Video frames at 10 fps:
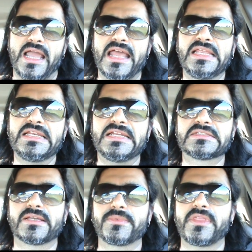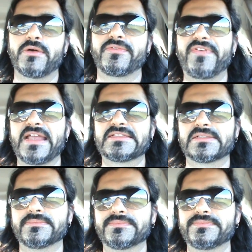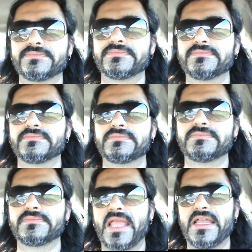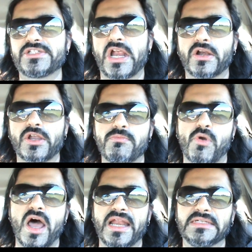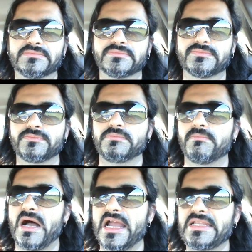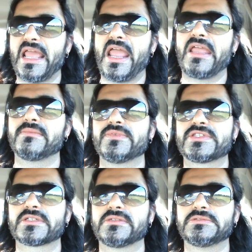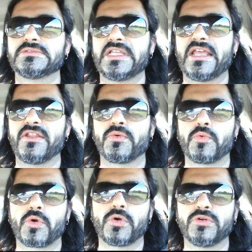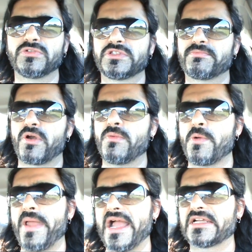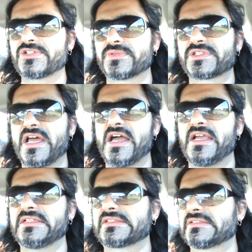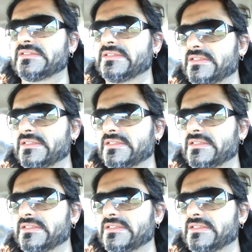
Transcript: And he needed something that would phase him. And Jericho brought it. Mind games, the end of the world, the promo package was nice.